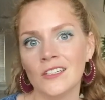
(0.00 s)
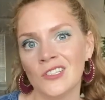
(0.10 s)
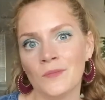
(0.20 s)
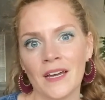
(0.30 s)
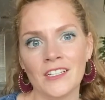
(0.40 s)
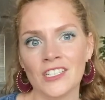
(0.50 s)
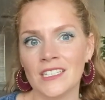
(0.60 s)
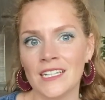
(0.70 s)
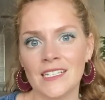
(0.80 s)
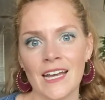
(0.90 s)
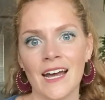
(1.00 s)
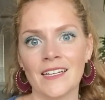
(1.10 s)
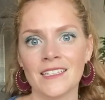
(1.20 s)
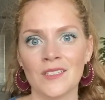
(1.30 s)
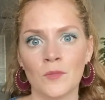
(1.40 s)
You might just need to add
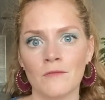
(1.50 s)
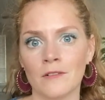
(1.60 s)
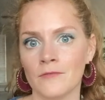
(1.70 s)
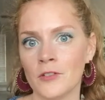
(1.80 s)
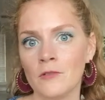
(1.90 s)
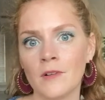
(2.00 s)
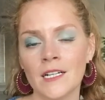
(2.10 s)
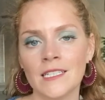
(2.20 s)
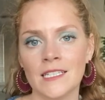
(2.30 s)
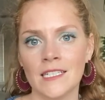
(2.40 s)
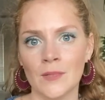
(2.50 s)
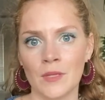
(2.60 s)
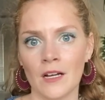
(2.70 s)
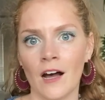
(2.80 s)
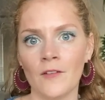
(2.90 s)
in some more review words to keep the
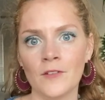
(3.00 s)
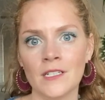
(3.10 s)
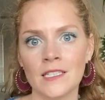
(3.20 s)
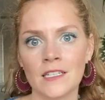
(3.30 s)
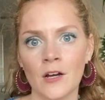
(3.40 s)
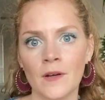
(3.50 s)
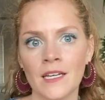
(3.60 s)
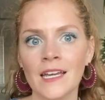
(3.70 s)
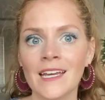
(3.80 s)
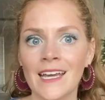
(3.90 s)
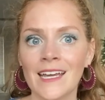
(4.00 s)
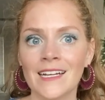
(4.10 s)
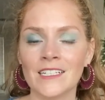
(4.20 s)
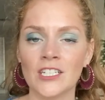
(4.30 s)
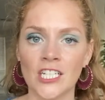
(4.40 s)
confidence going
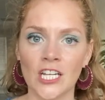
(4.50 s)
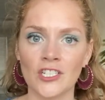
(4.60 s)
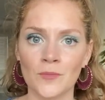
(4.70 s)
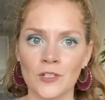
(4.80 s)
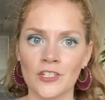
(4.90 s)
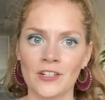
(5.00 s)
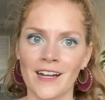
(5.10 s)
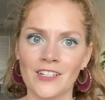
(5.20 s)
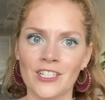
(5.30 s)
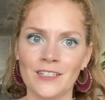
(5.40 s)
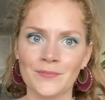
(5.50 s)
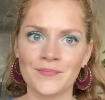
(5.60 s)
and change up your strategy.